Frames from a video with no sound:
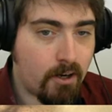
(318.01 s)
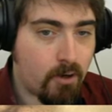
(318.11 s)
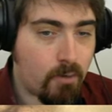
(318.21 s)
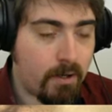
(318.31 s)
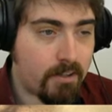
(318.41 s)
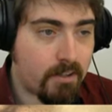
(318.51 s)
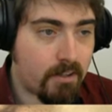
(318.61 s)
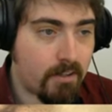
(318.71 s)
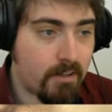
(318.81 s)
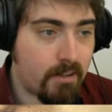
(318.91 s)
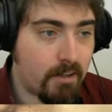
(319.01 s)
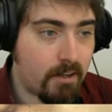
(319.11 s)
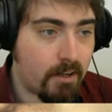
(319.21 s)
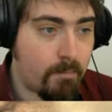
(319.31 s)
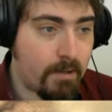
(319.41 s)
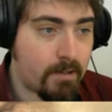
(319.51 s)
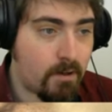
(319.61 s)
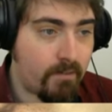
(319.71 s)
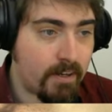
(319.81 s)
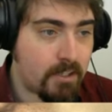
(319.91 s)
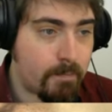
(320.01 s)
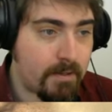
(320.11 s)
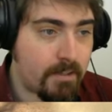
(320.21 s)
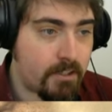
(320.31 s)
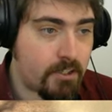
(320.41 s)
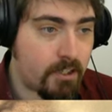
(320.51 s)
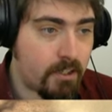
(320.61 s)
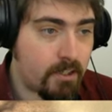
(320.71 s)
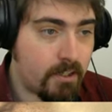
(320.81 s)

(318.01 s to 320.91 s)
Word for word: quite a bit of expenditure.